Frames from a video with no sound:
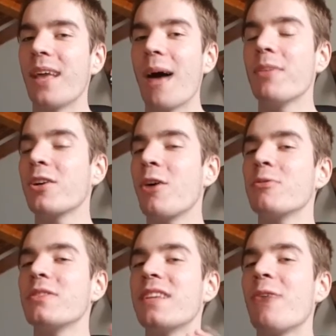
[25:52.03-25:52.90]
I'm not
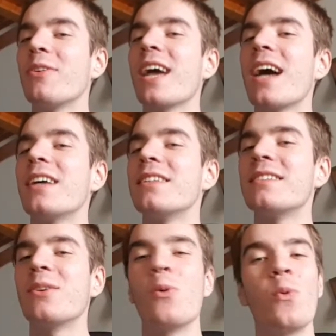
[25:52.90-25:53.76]
going to tell you
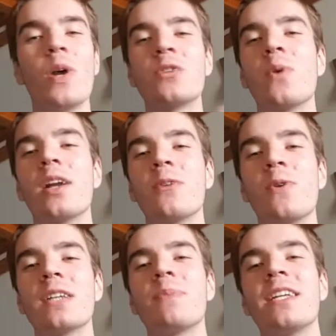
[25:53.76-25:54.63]
guys which one it
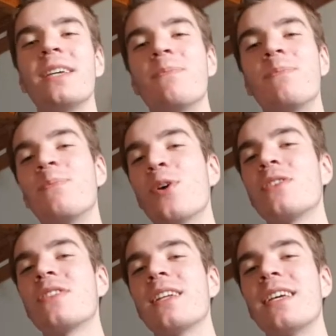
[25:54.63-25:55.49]
was, but he
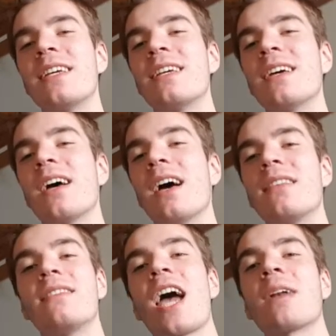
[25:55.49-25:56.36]
personally
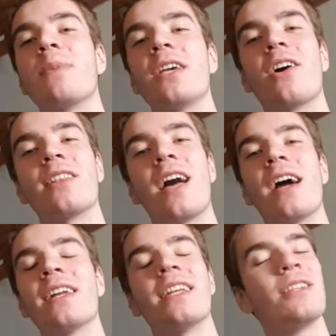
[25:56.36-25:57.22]
tagged me
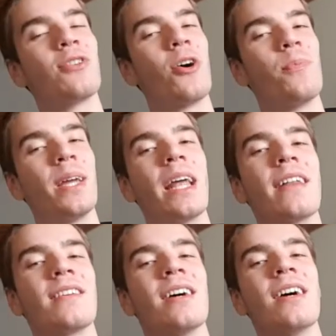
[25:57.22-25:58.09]
online and he told me
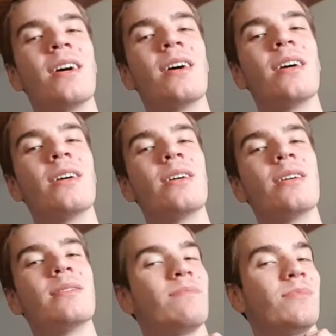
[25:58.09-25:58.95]
that
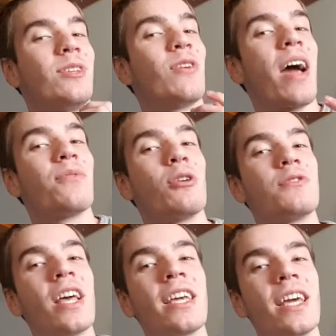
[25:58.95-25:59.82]
you have no
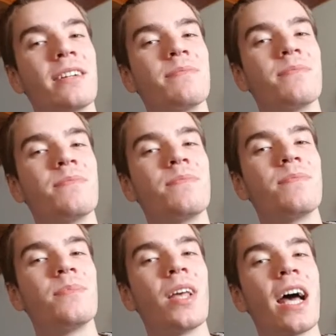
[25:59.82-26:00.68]
saying
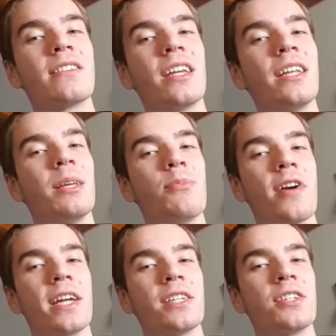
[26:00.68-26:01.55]
as an indie
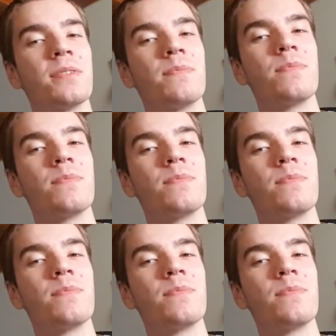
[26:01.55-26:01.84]
branch.